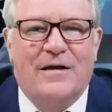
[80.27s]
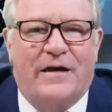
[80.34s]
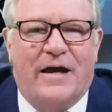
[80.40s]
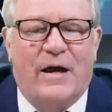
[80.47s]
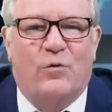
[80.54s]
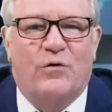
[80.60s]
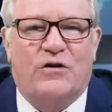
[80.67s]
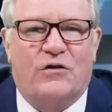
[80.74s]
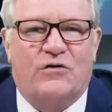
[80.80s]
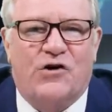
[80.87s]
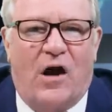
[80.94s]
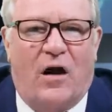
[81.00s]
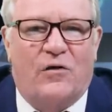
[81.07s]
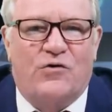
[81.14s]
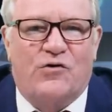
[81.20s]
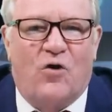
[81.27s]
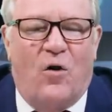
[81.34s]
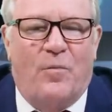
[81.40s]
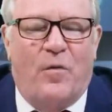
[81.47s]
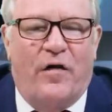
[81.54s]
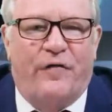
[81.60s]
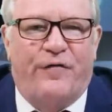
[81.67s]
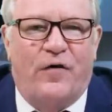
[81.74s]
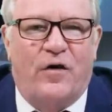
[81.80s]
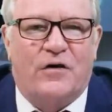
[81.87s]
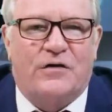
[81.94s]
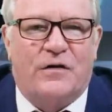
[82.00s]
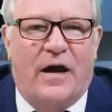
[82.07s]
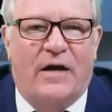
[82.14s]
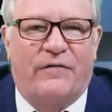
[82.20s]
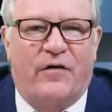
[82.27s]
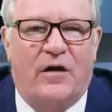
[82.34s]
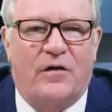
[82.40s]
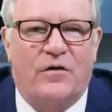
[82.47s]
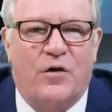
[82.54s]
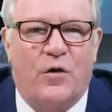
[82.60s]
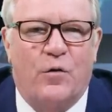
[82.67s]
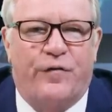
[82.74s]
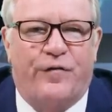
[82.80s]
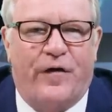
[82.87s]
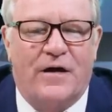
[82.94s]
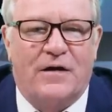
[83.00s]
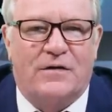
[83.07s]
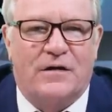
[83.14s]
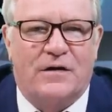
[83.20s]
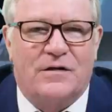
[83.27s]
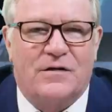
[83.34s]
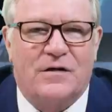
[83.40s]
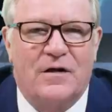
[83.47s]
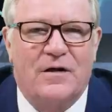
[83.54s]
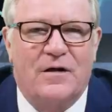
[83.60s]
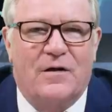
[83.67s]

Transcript: he was a judge on my first ever New Faces.